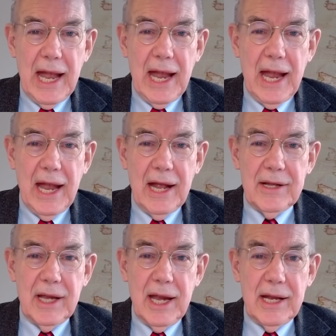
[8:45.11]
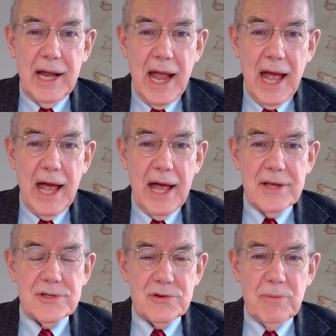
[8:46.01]
And it
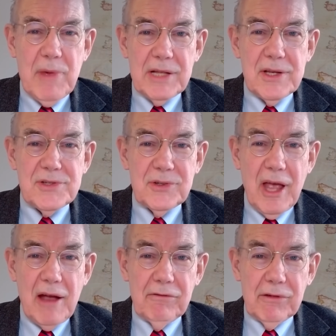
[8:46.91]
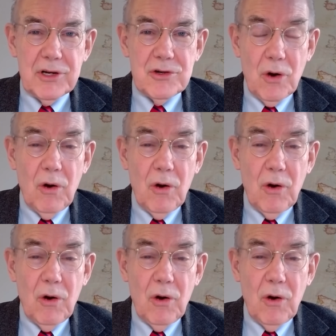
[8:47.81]
has tremendous leverage